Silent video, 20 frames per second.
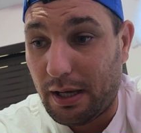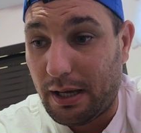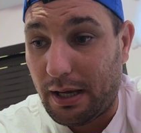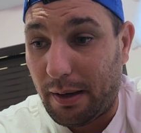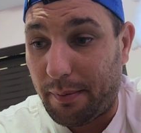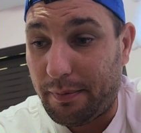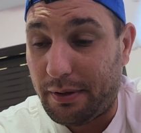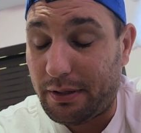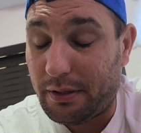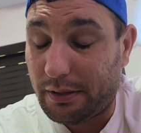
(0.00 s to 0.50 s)
I
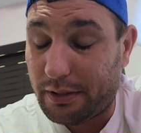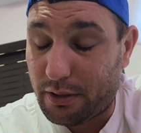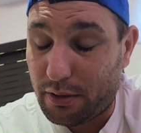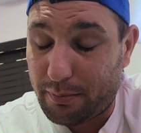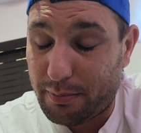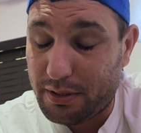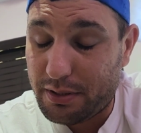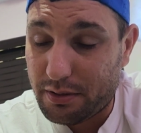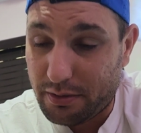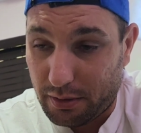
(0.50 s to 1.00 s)
mean, a little
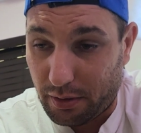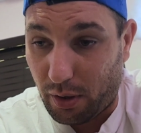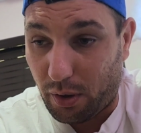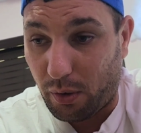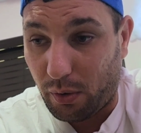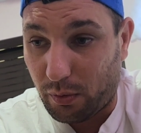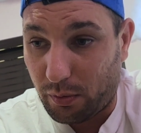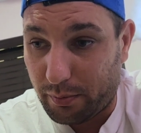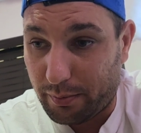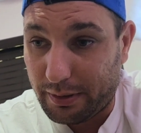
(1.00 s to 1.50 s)
bit
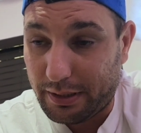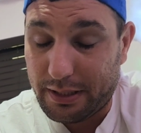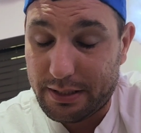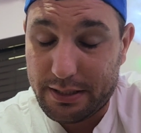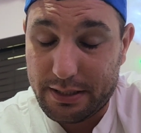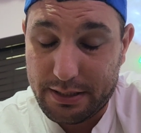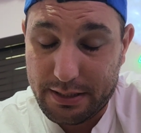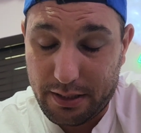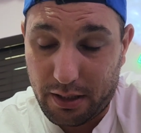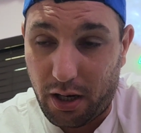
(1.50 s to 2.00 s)
slow because
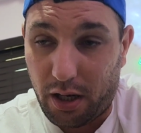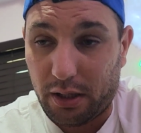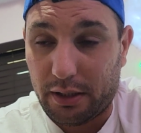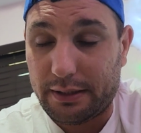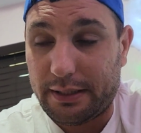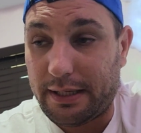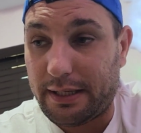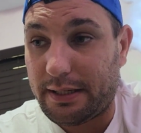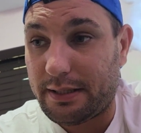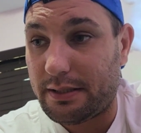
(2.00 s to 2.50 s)
it's the
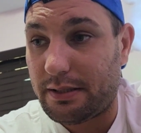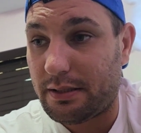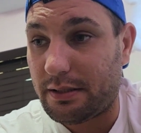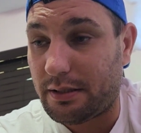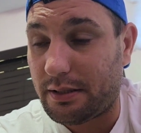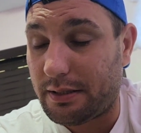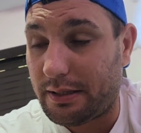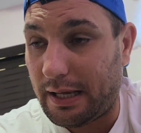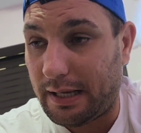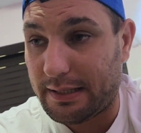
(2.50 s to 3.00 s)
holidays,
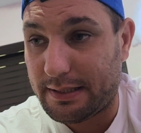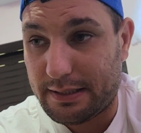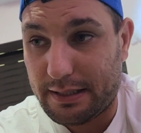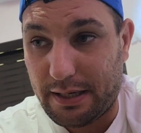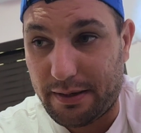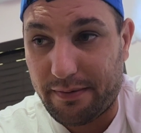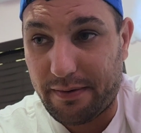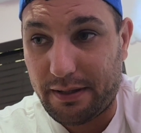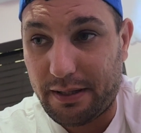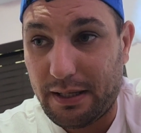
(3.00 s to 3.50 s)

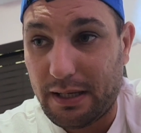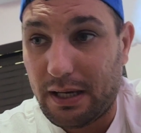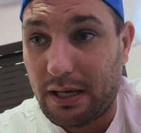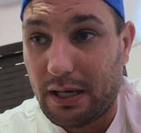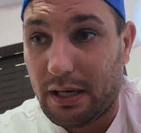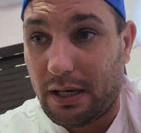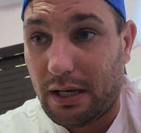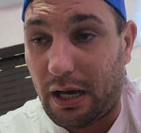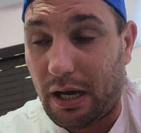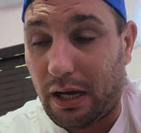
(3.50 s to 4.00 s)
Thanksgiving,
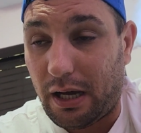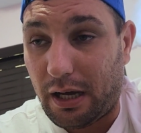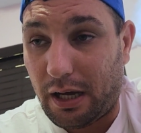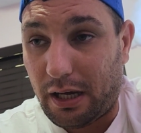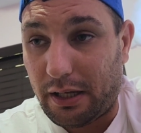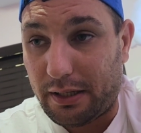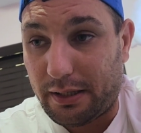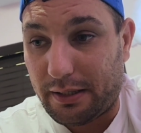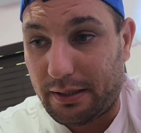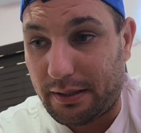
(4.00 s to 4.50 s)

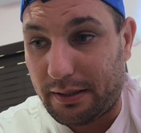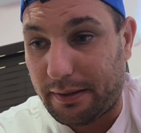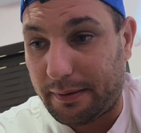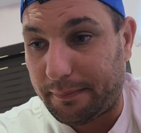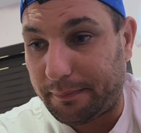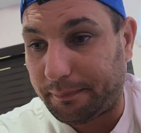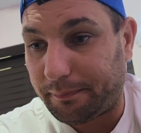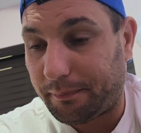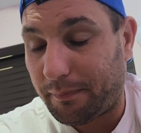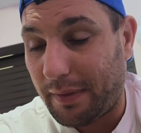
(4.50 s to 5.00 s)

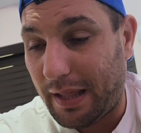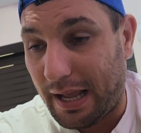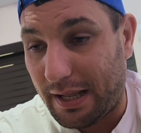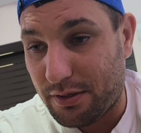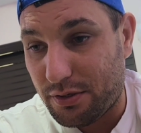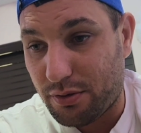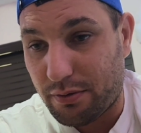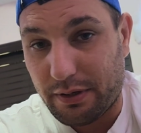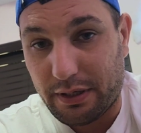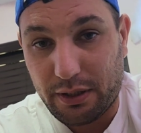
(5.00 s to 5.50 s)
on
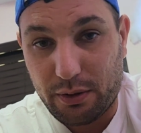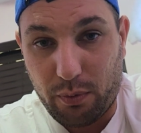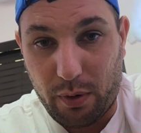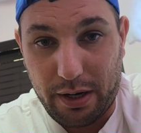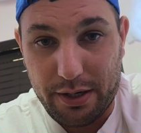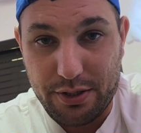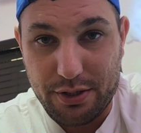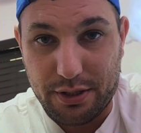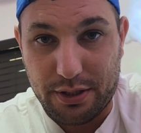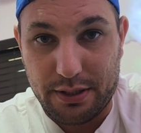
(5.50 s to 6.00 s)
answering
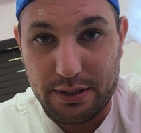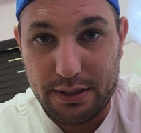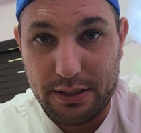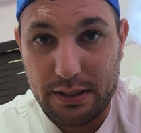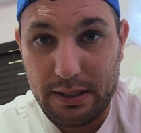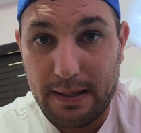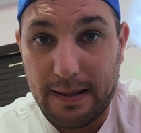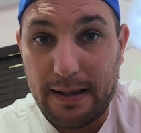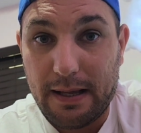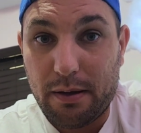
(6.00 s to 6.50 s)
questions,
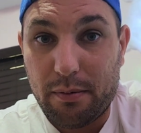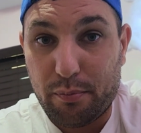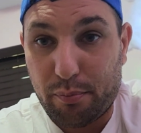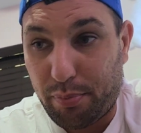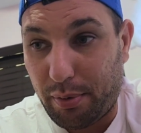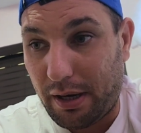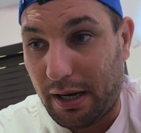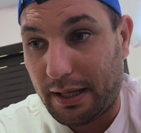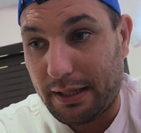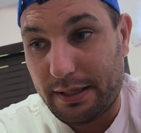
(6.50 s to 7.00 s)

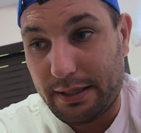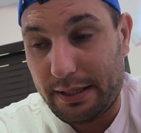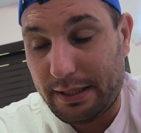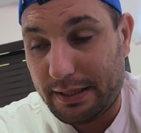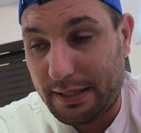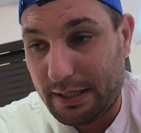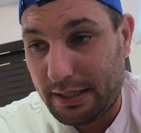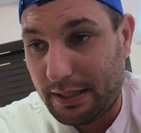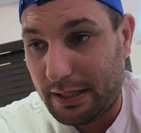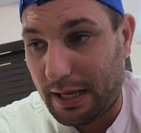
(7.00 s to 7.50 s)
but they
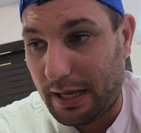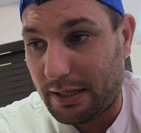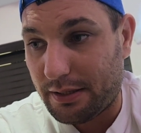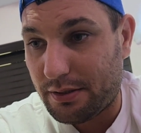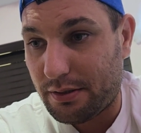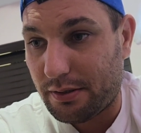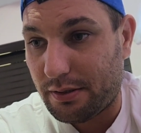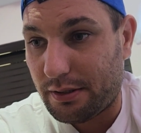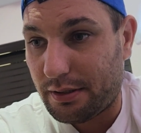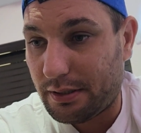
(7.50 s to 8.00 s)
did
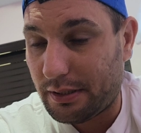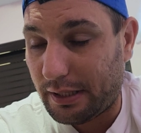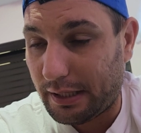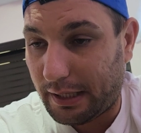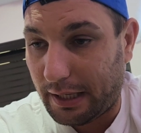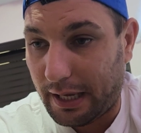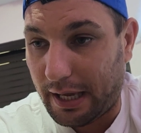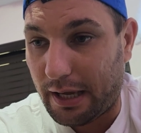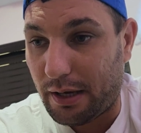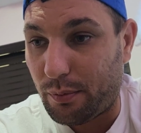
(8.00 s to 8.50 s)
answer, and they're like,
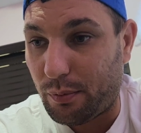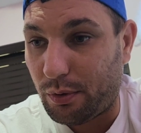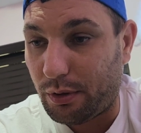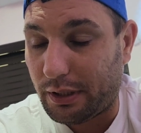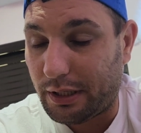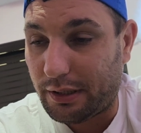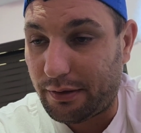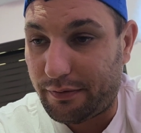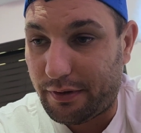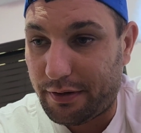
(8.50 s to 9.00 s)
hey, we
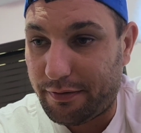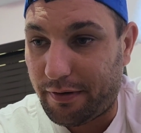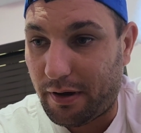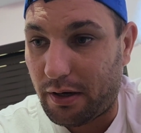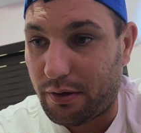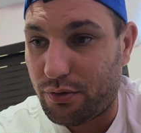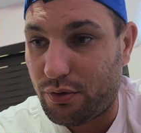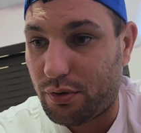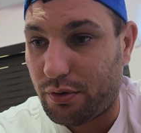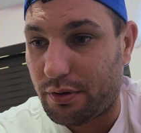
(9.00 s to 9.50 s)
can
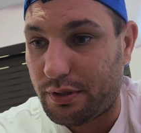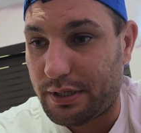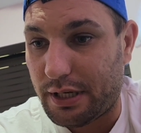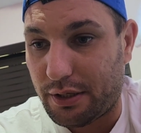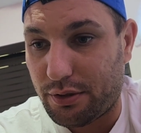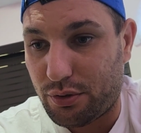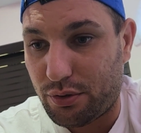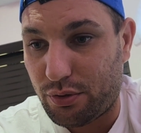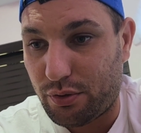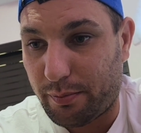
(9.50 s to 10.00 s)
refund you or
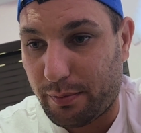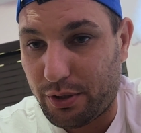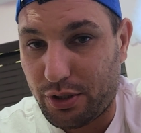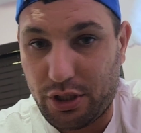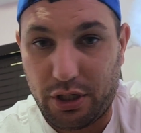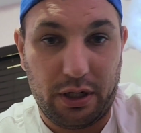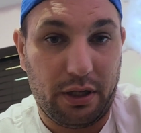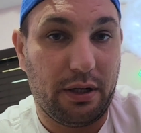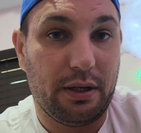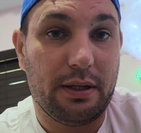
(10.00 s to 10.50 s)
send you a new
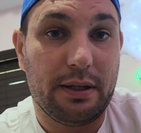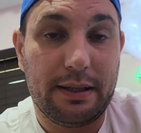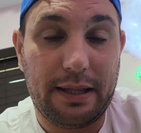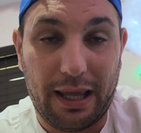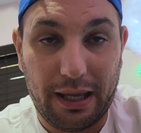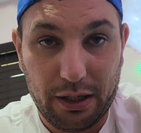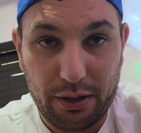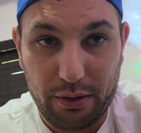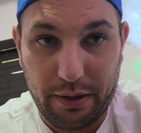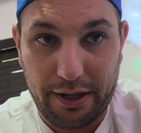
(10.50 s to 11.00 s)
machine.
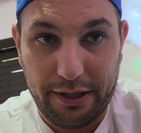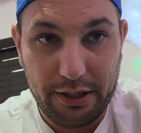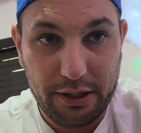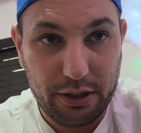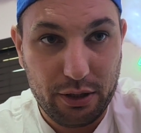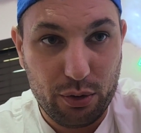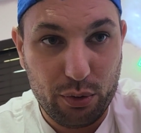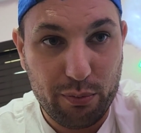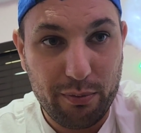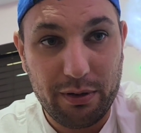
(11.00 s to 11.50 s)
Thank you,
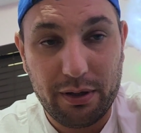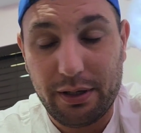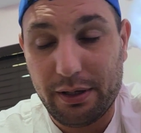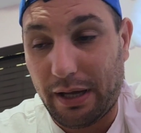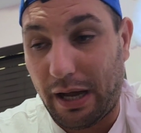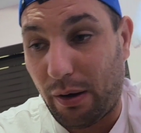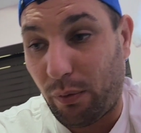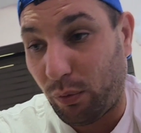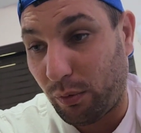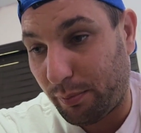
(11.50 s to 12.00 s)
Anycubic.
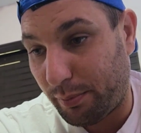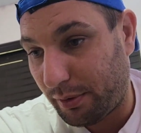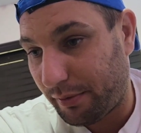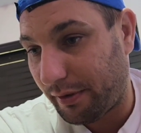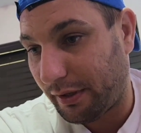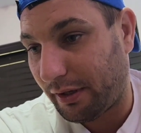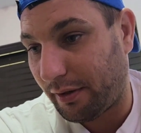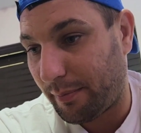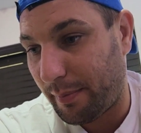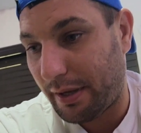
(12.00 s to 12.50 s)
I will be
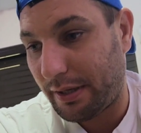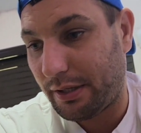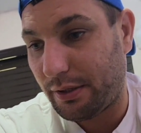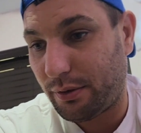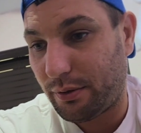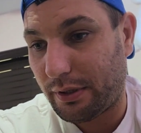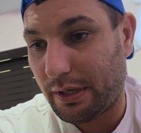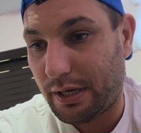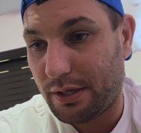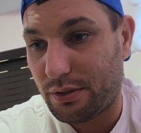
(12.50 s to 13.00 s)
recommending
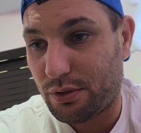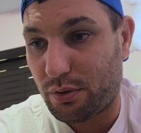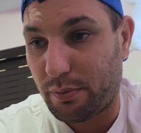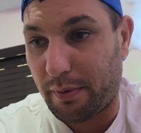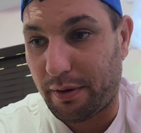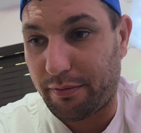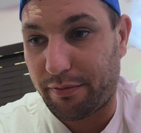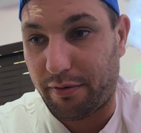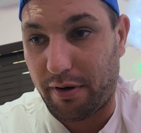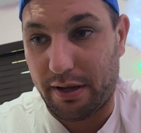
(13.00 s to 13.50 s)
you guys to
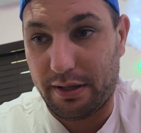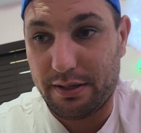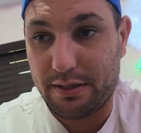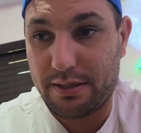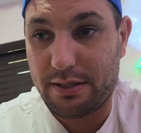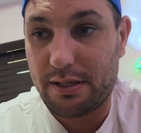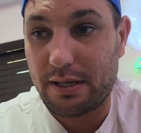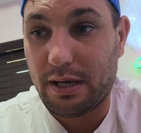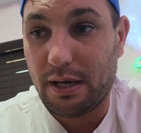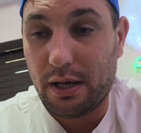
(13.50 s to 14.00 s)
my
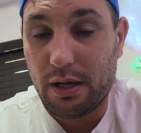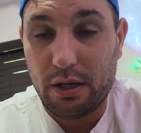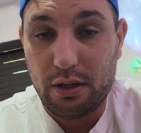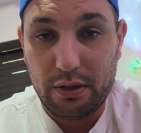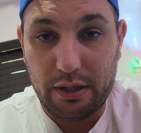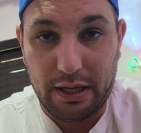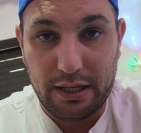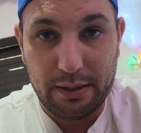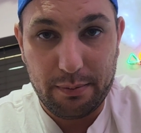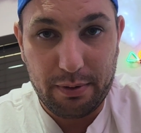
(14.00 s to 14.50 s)
friends,
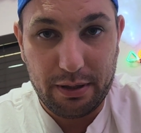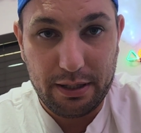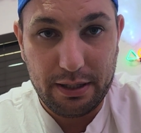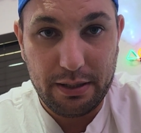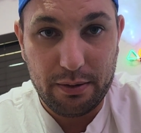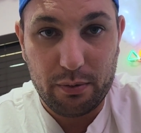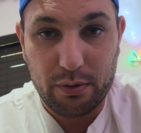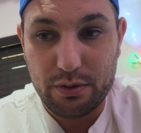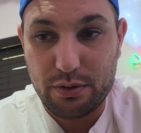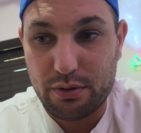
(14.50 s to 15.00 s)
to anybody
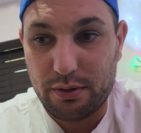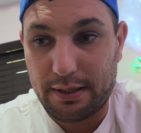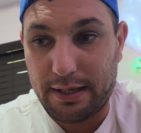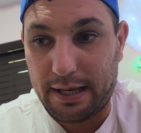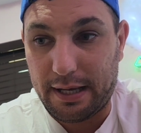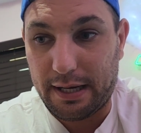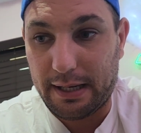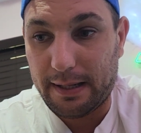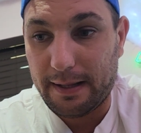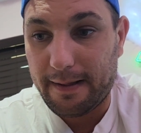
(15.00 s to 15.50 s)
that wants to
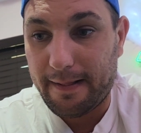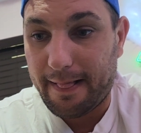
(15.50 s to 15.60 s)
get it.